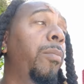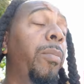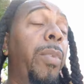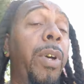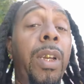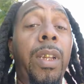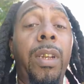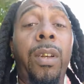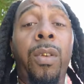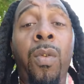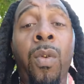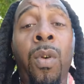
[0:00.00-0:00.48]

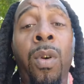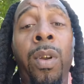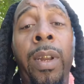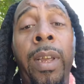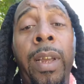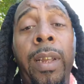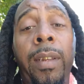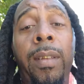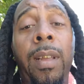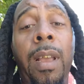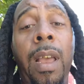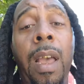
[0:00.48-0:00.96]
But during
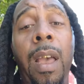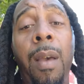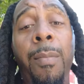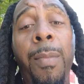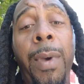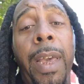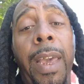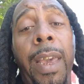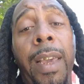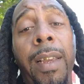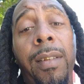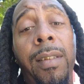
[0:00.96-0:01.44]
that time,
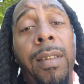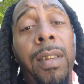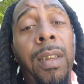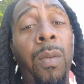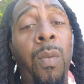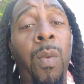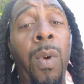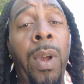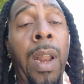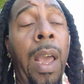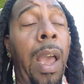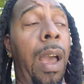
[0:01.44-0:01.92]
my
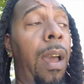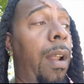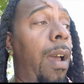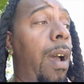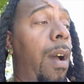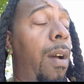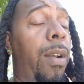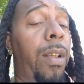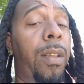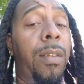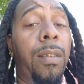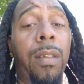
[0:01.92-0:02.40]
AC went out,
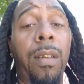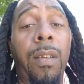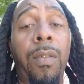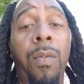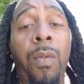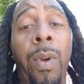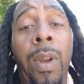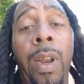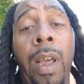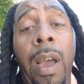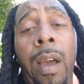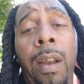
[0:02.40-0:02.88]
all that stuff
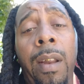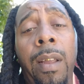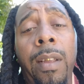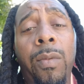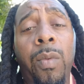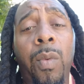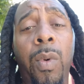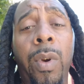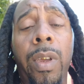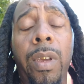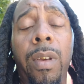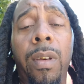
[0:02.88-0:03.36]
went out
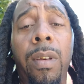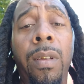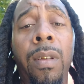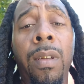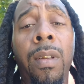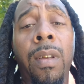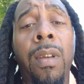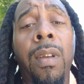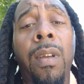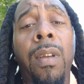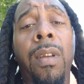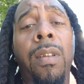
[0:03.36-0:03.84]
as well.
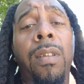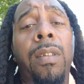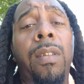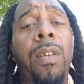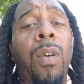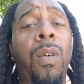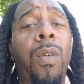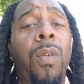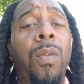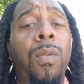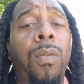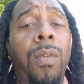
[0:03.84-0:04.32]

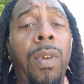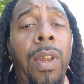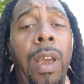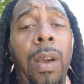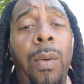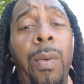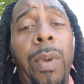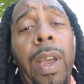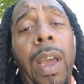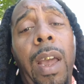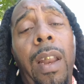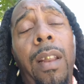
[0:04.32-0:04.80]
So
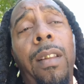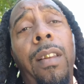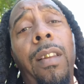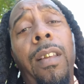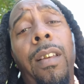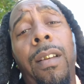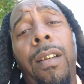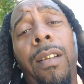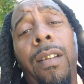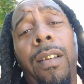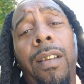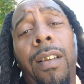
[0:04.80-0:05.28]
now we got to
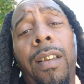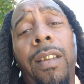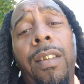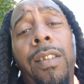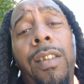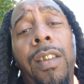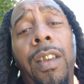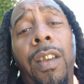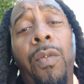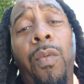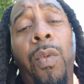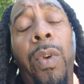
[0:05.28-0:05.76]
look and
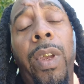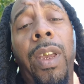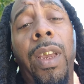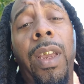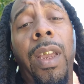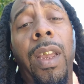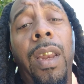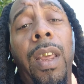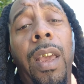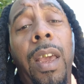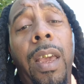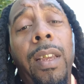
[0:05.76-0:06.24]
see if we can
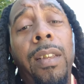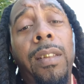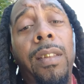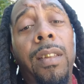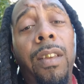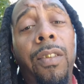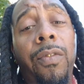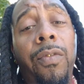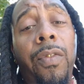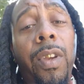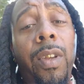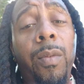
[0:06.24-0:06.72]
get the
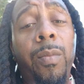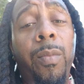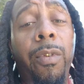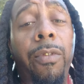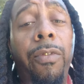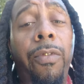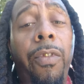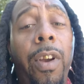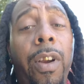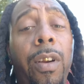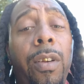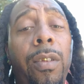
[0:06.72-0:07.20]
AC fixed.
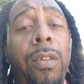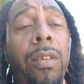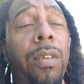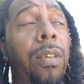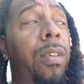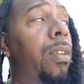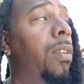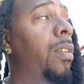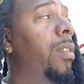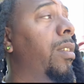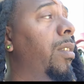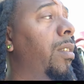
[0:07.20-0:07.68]
But first,
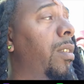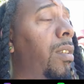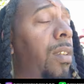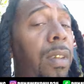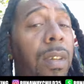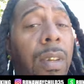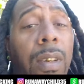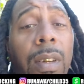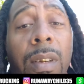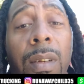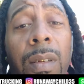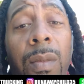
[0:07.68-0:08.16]

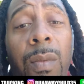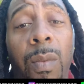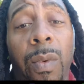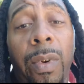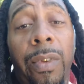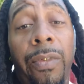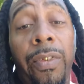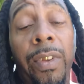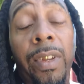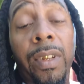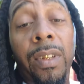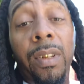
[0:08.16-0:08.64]

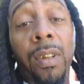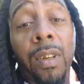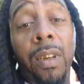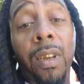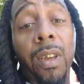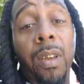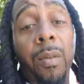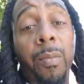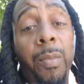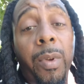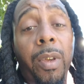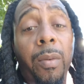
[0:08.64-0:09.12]
we fixing to
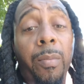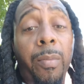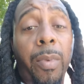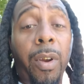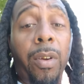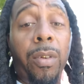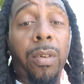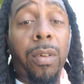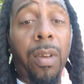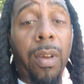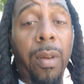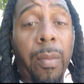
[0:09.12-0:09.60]
give Big
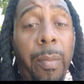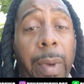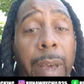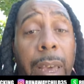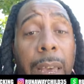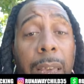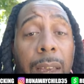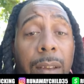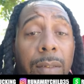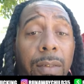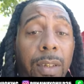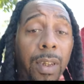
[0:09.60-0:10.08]
Bertha a
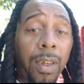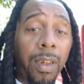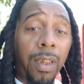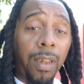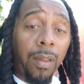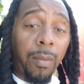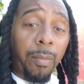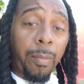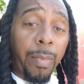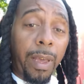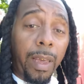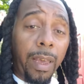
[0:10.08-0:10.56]
bath. She
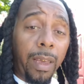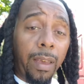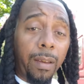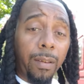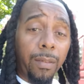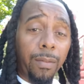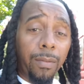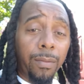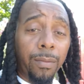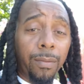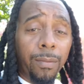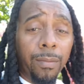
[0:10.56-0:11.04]
need a bath.